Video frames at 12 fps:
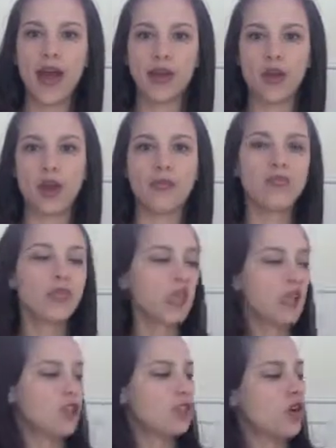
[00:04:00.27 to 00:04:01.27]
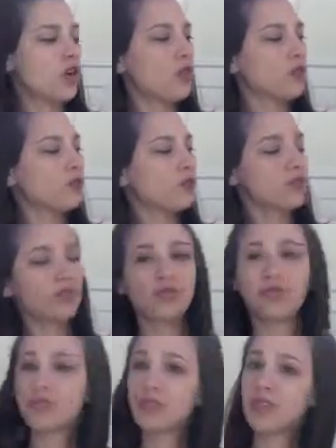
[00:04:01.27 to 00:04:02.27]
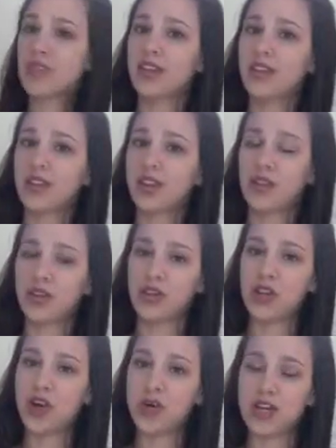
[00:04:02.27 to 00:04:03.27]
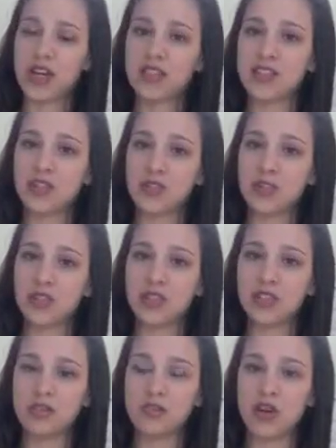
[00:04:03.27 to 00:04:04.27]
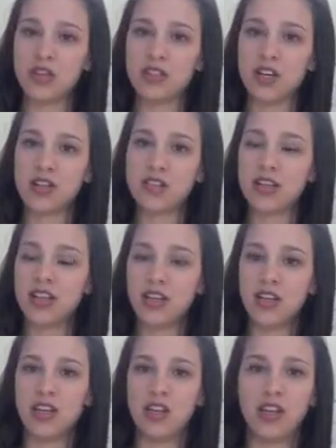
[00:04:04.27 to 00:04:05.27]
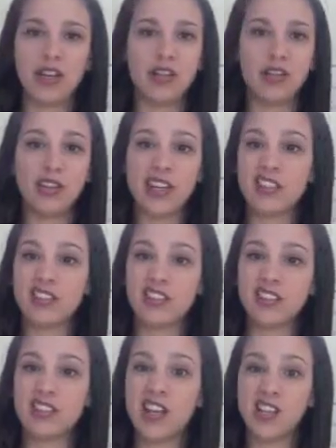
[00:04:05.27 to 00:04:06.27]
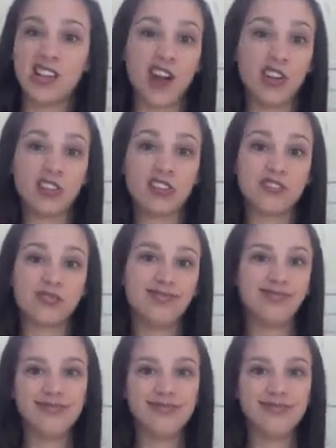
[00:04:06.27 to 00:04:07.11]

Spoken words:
background. So there you go, a nice, simple, easy project and less than $10.